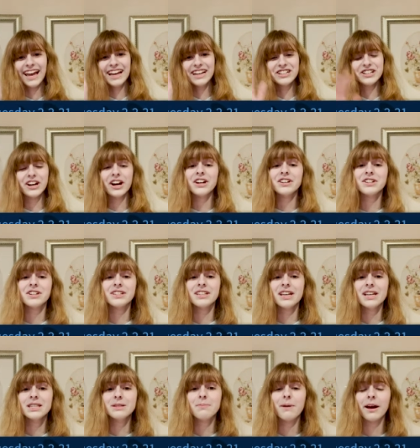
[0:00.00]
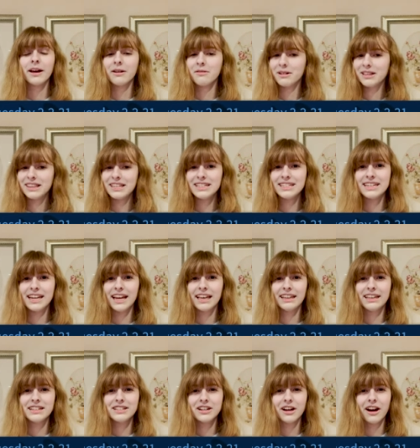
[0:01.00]
Chargers, it's Becca with the Daily
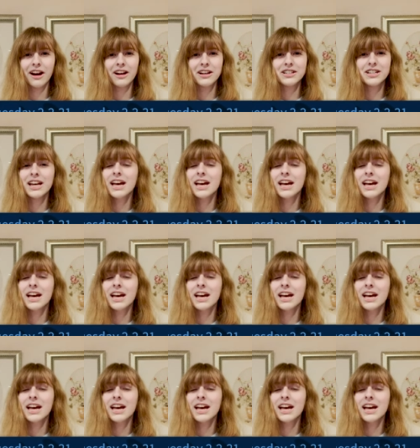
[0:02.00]
Charge.